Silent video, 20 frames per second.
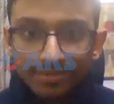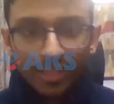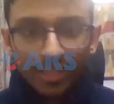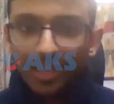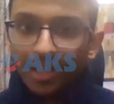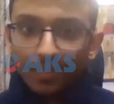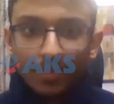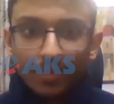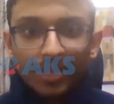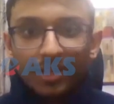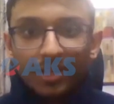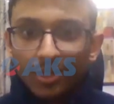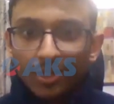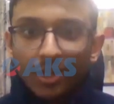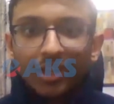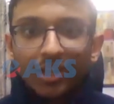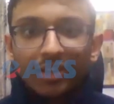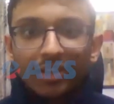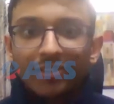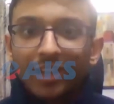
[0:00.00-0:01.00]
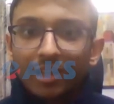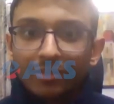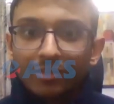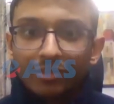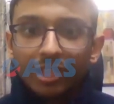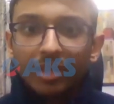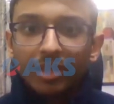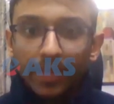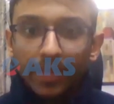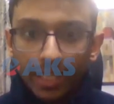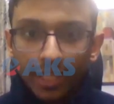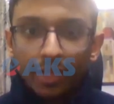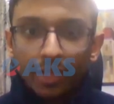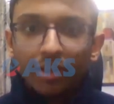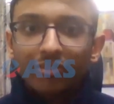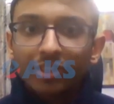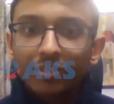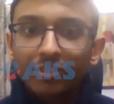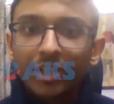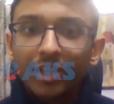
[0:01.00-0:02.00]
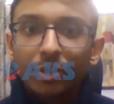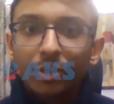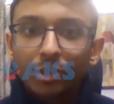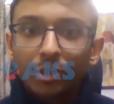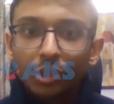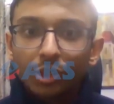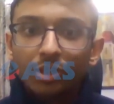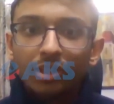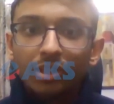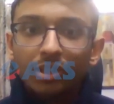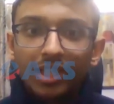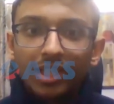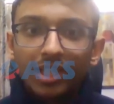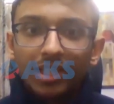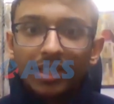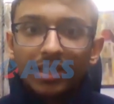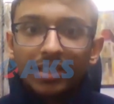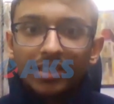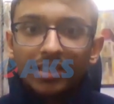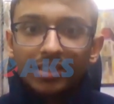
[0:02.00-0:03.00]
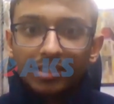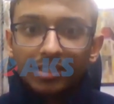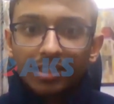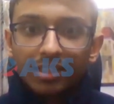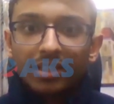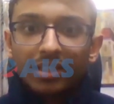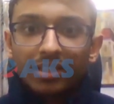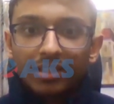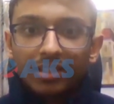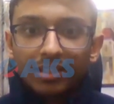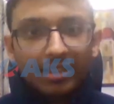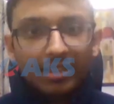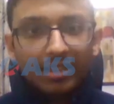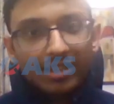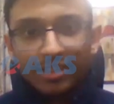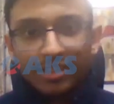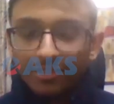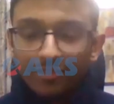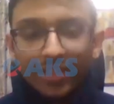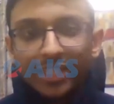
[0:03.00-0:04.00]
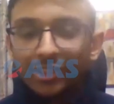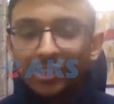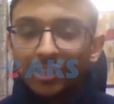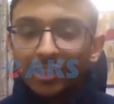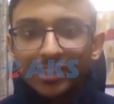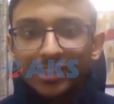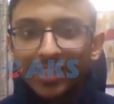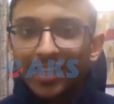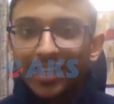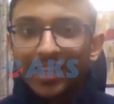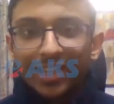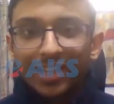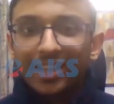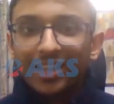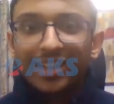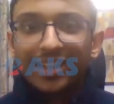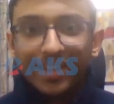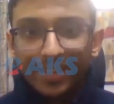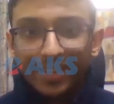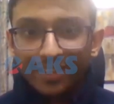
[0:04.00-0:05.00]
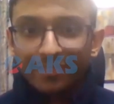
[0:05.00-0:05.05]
Sir, I'm not aware of the meaning of the word Osho. Sir, very sorry, sir.